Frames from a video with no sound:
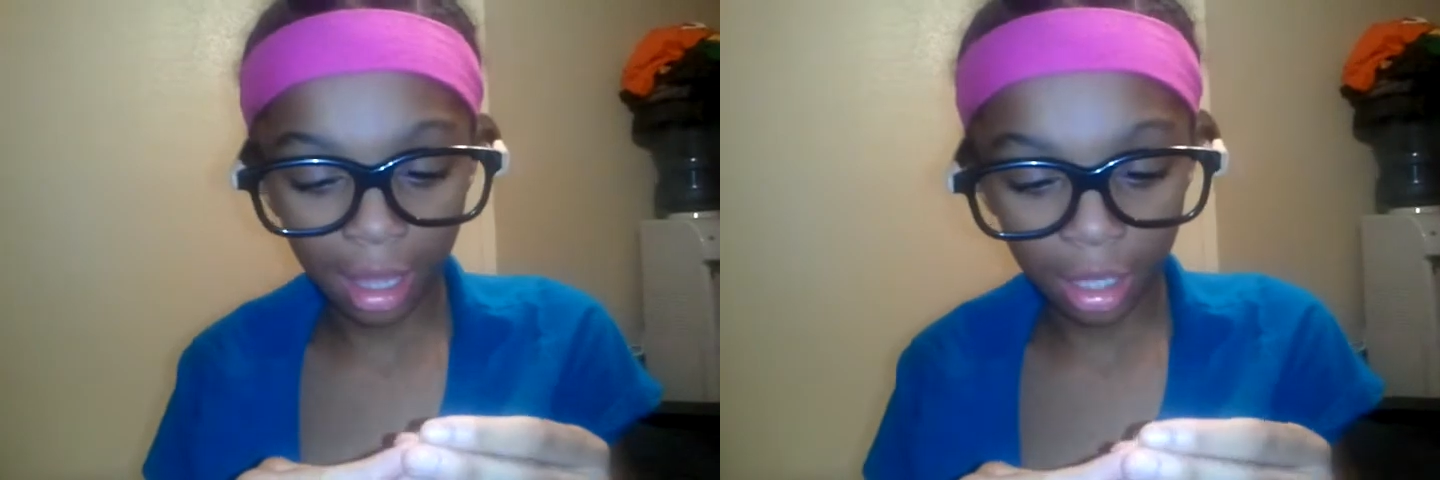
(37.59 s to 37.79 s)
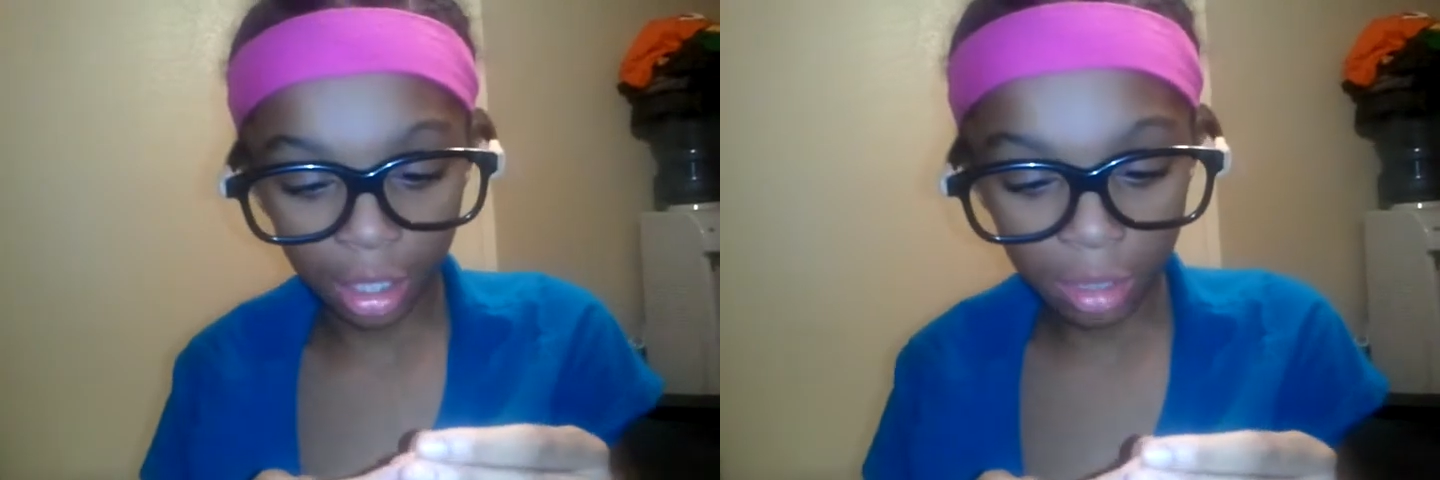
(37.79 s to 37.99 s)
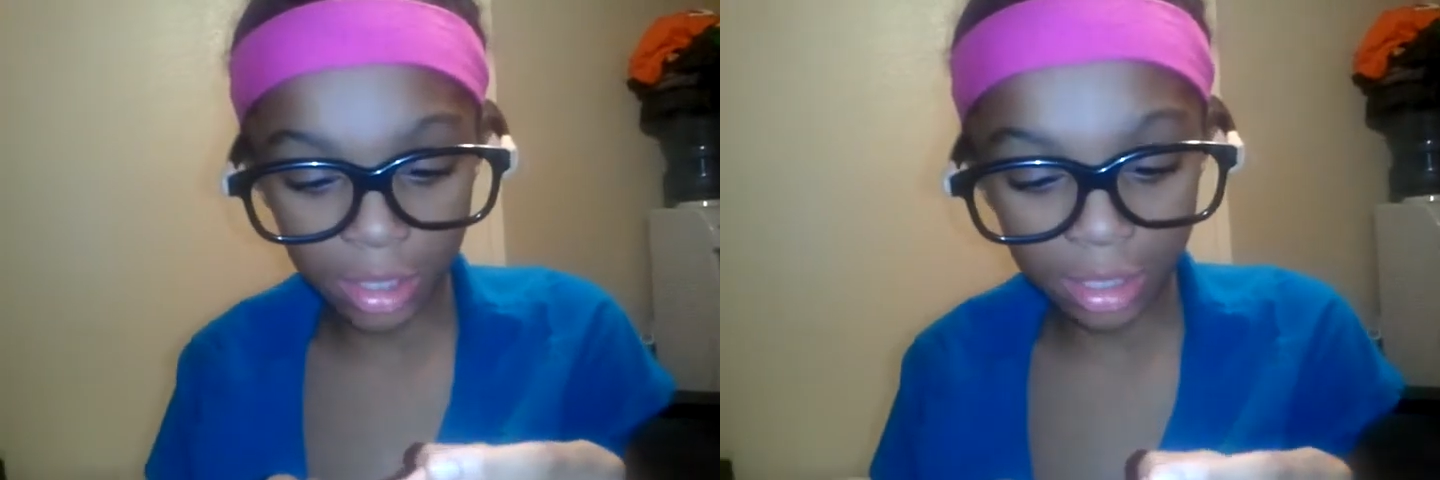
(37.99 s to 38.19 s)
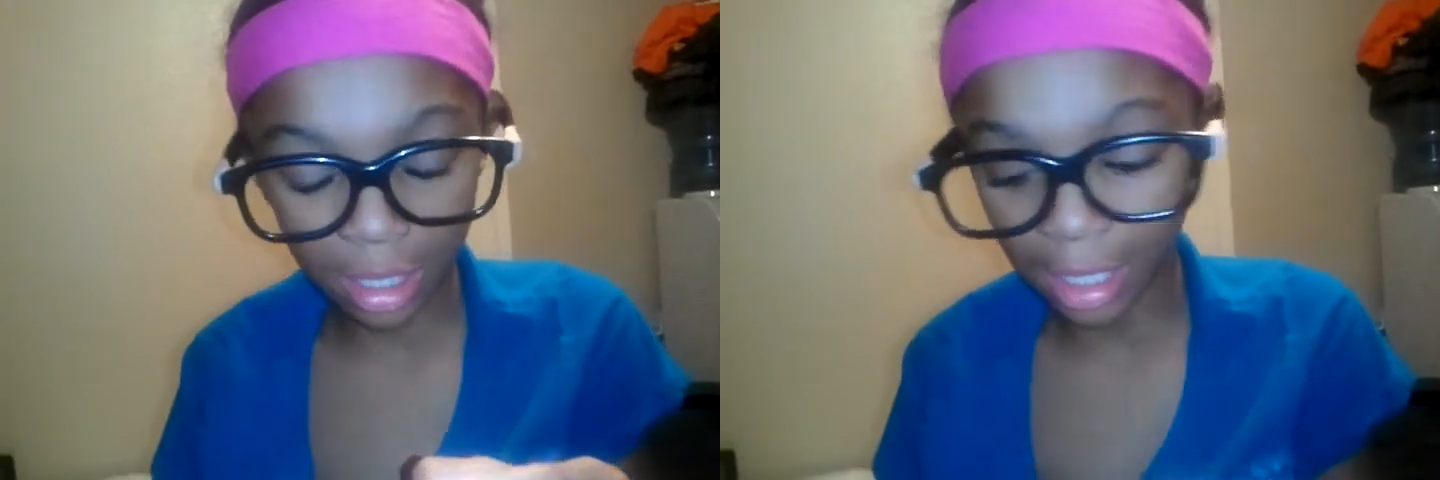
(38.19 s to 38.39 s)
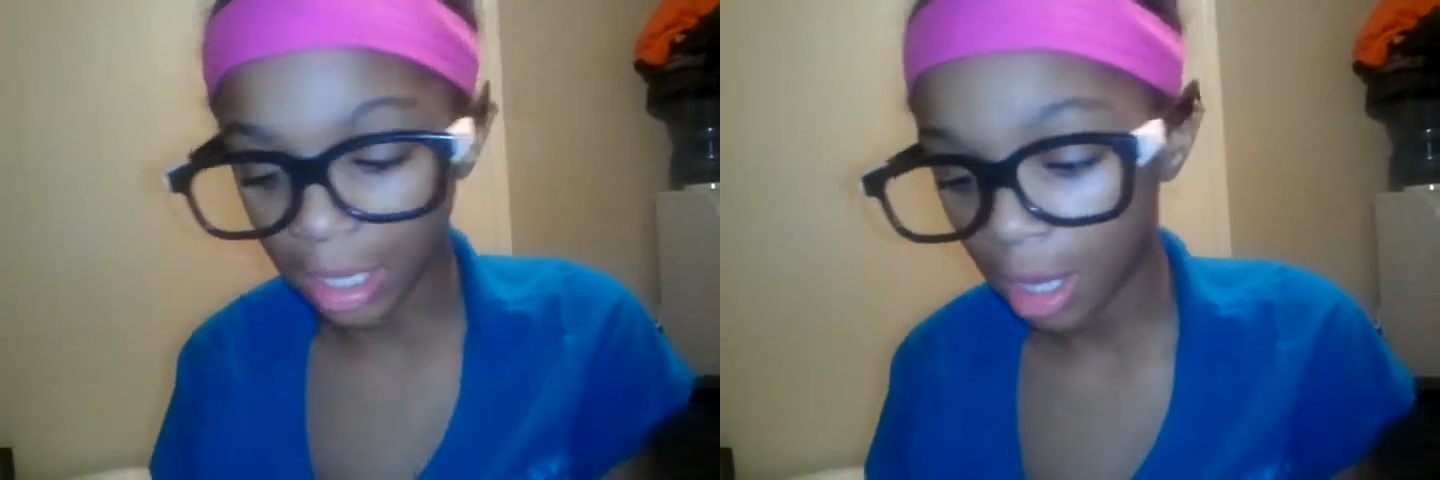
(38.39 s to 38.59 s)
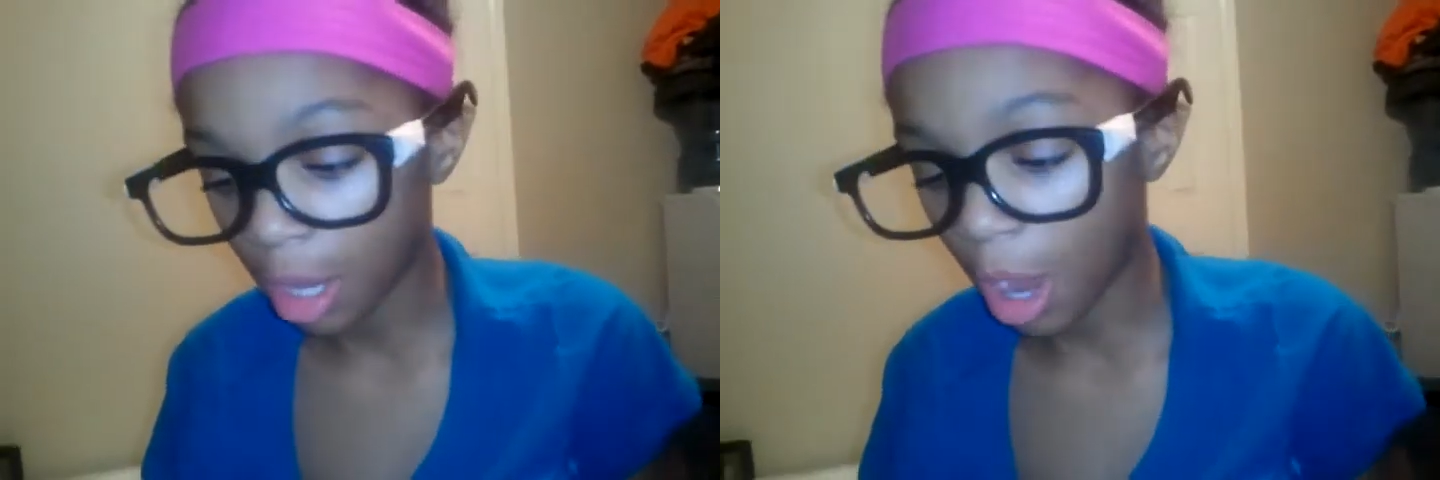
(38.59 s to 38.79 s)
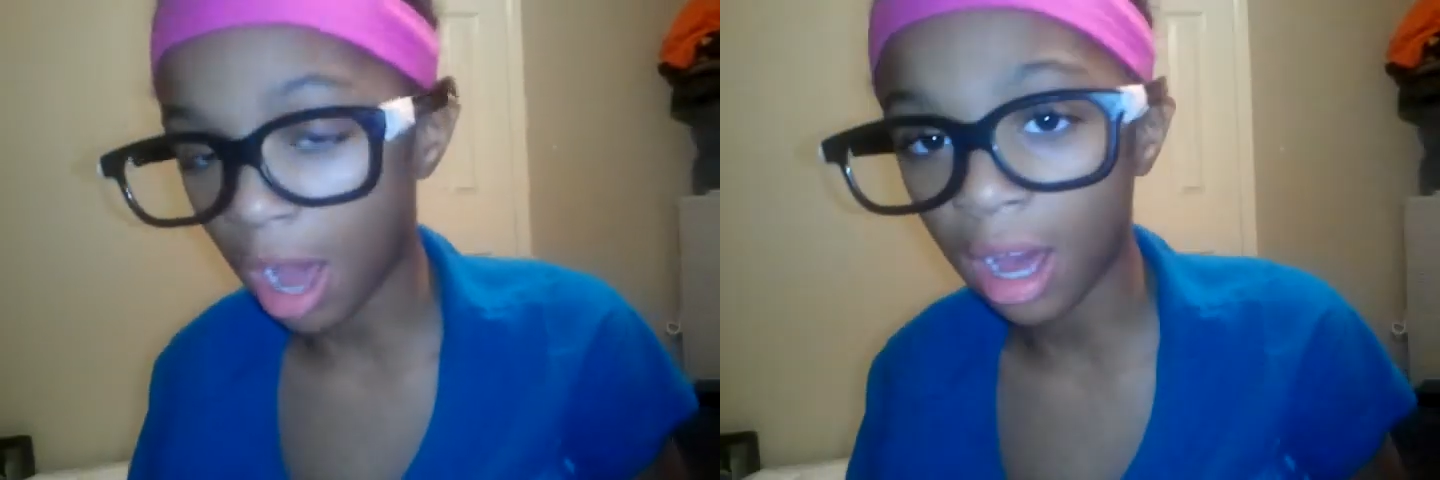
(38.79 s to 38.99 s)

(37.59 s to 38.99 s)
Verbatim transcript: a ghost haunt, a